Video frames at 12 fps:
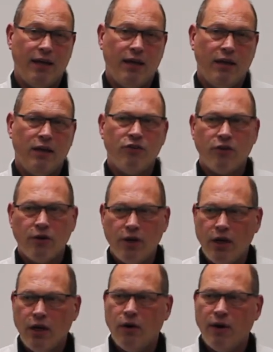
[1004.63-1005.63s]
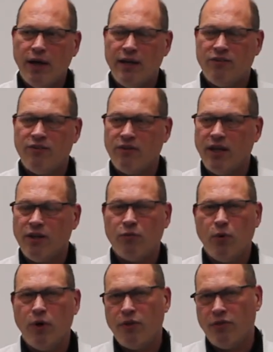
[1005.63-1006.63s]
So, you know, it's
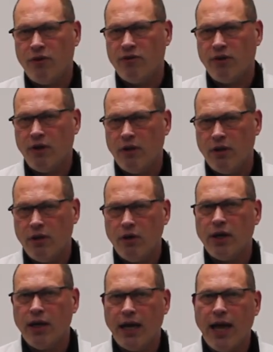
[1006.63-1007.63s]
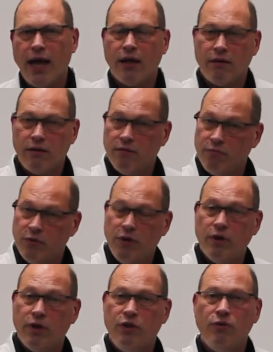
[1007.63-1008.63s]
worth us looking at
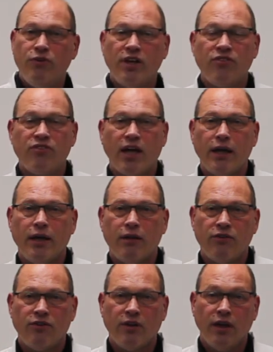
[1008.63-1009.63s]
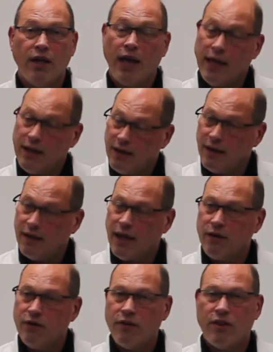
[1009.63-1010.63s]
using science and
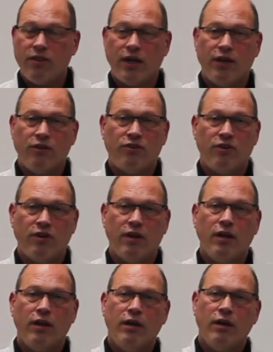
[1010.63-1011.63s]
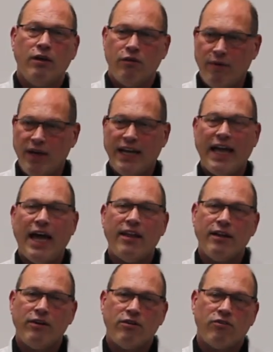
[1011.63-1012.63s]
other things to really
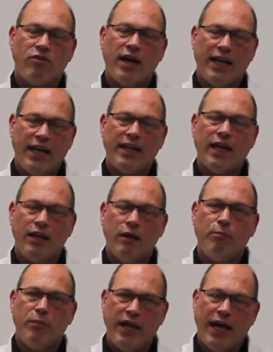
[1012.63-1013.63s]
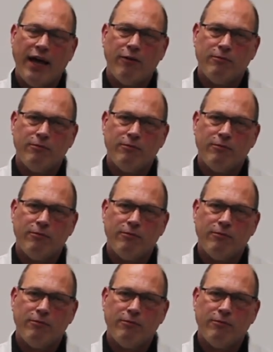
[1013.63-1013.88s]
try and get that number down.